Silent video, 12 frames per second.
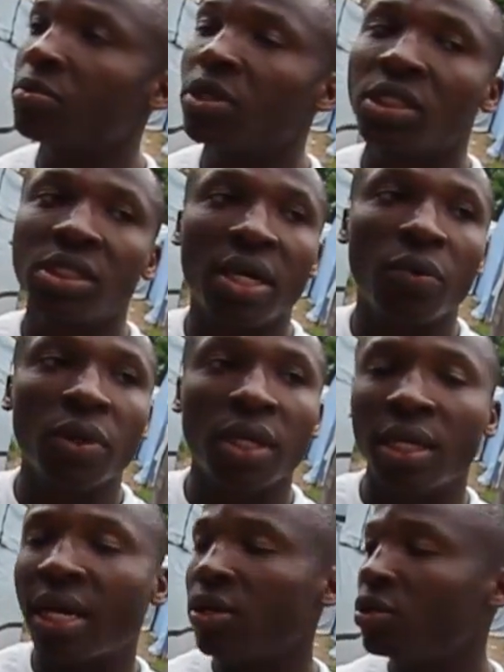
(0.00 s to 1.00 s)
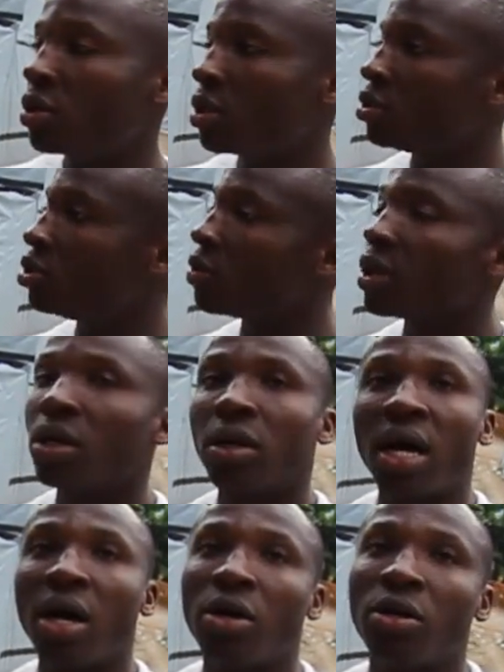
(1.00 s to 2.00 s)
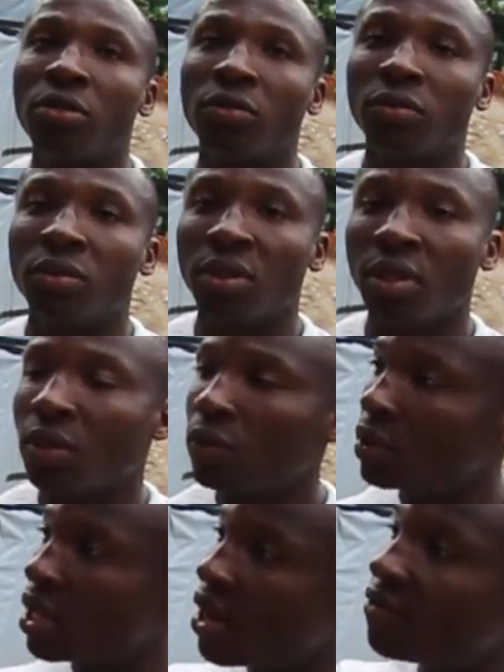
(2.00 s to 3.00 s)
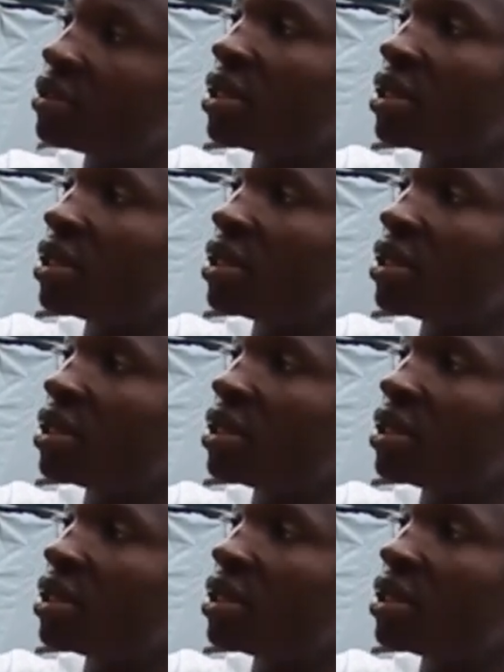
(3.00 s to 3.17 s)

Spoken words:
But yet we cannot do it on our own. We have to